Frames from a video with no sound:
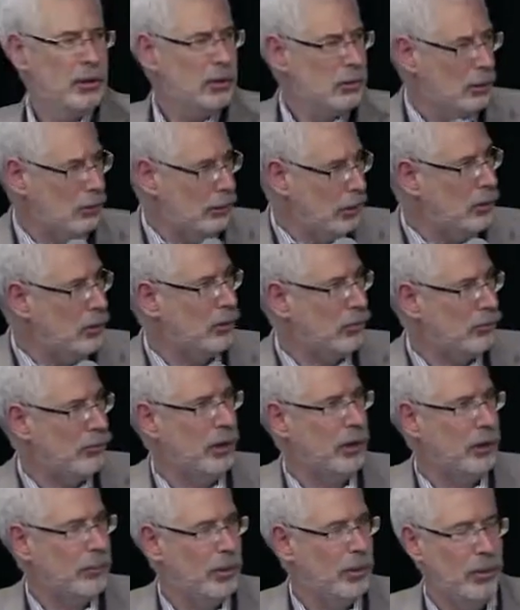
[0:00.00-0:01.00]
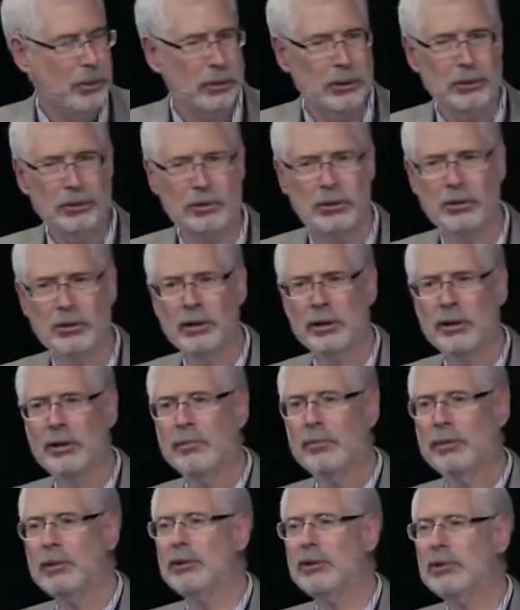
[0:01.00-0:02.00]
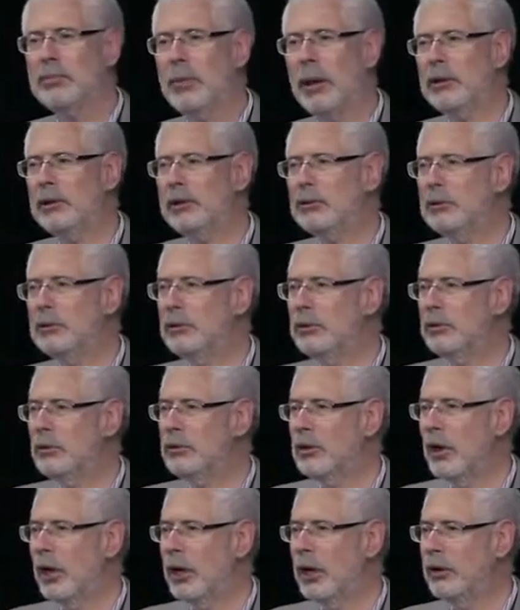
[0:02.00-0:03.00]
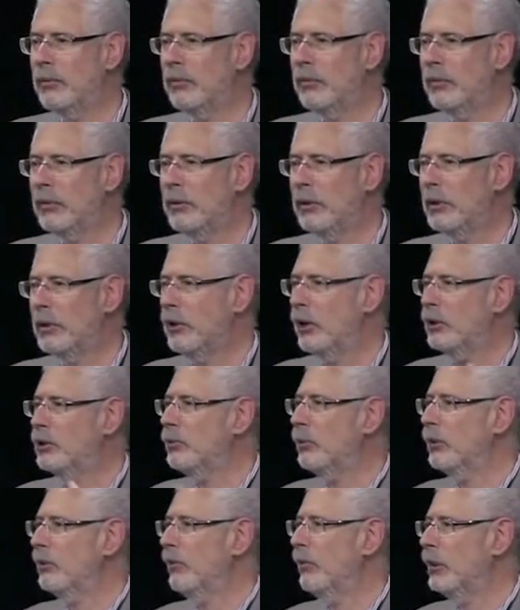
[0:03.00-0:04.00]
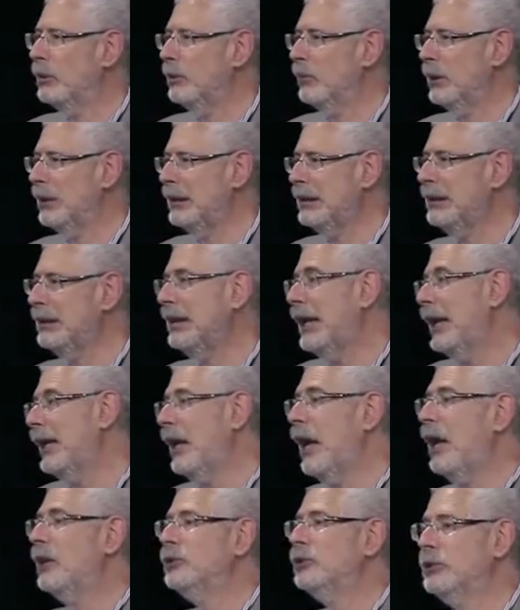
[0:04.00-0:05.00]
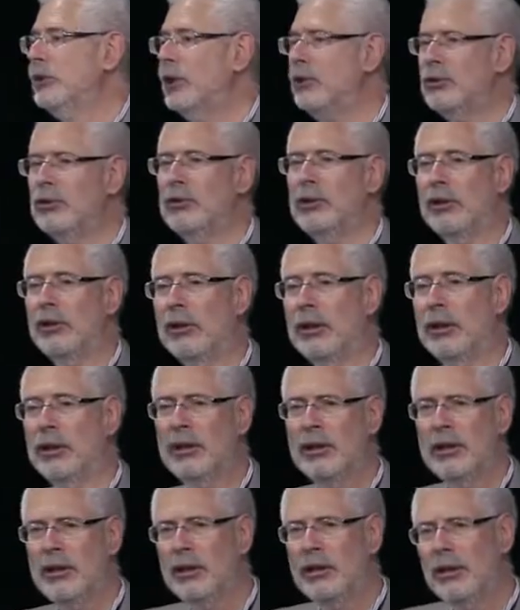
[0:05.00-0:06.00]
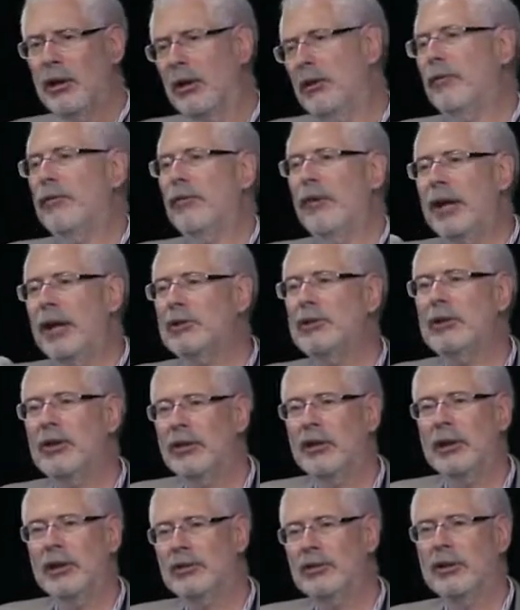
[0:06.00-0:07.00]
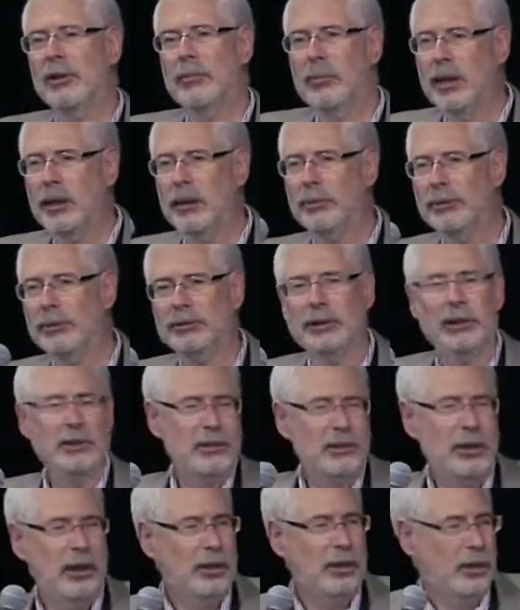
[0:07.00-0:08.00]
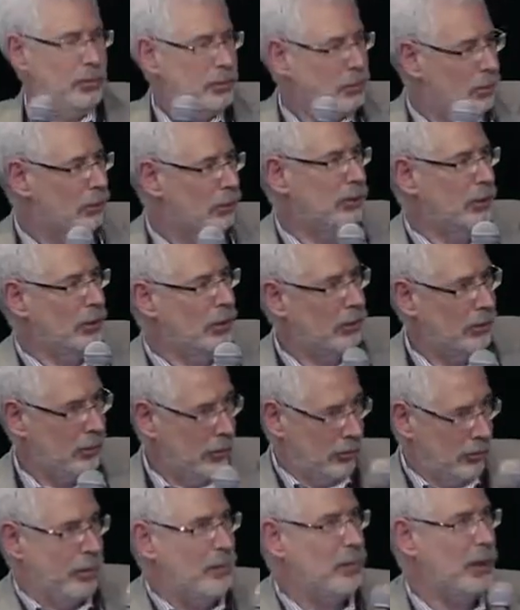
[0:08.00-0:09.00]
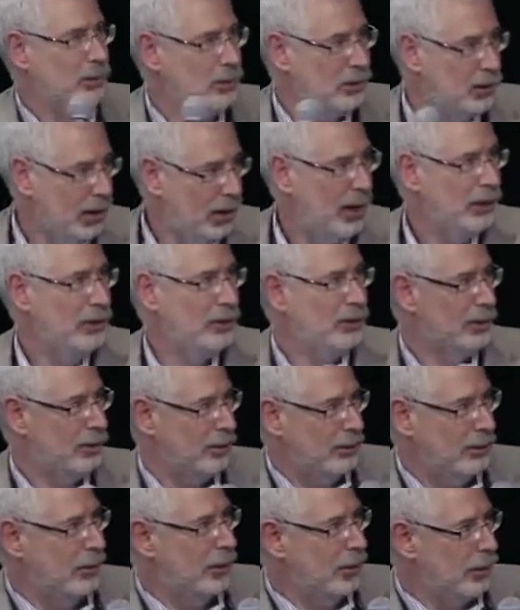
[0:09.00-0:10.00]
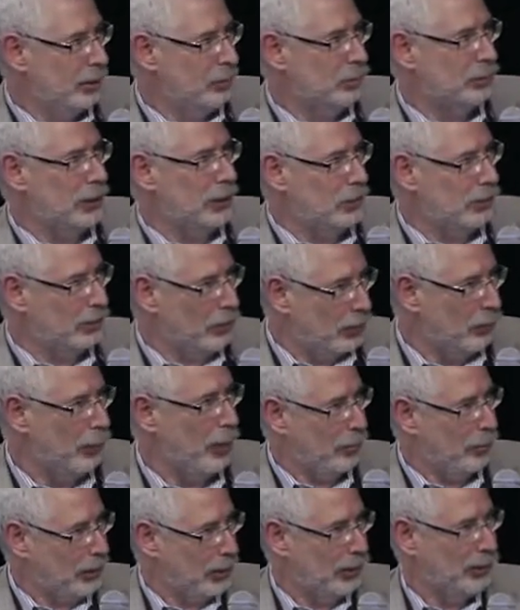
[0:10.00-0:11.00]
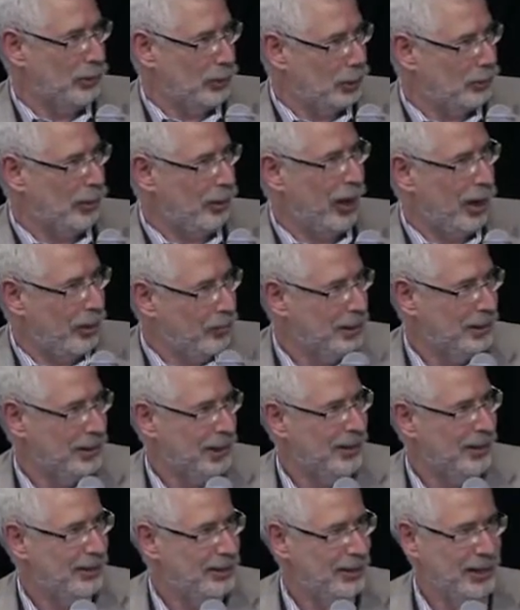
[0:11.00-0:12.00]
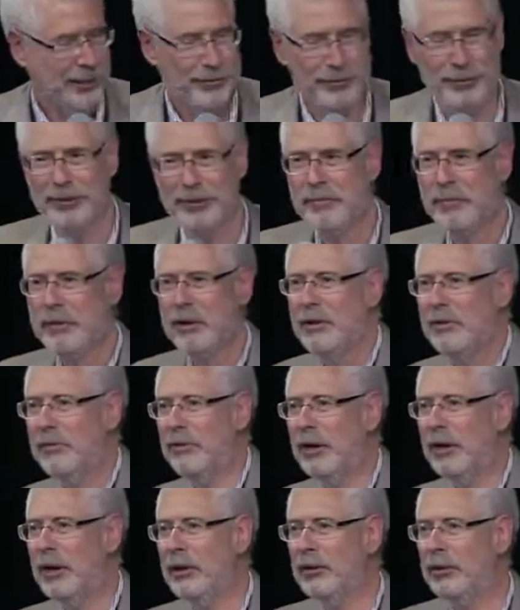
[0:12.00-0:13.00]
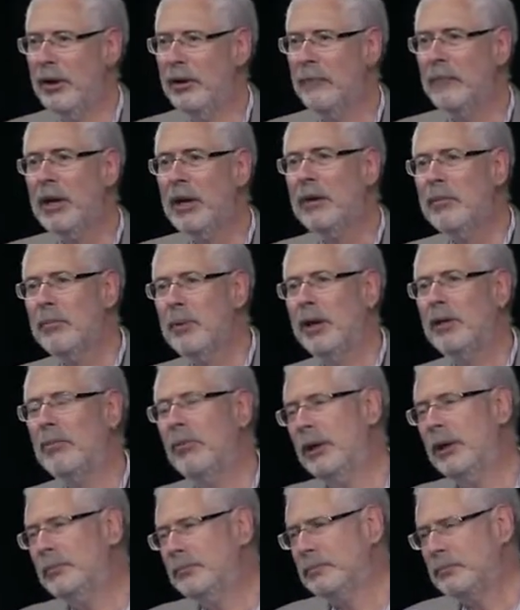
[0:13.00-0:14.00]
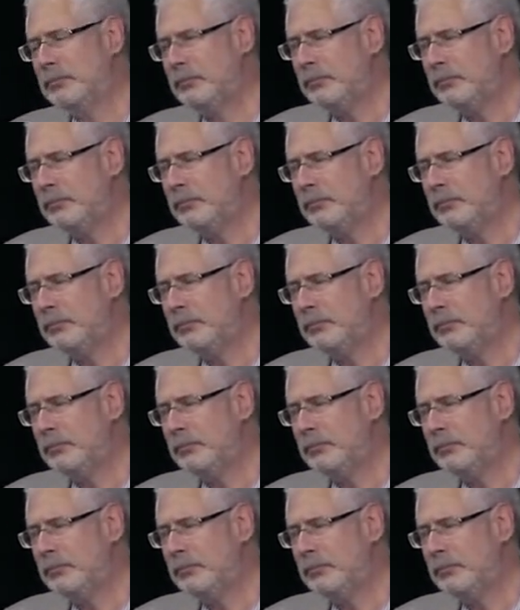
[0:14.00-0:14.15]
So these 3 components, business model design, customer development, and agile engineering, are the fancy things that make up the lean startup. So it took 3 minutes to get us to the place you didn't want me to describe, but now I'll take it for healthcare. By the way,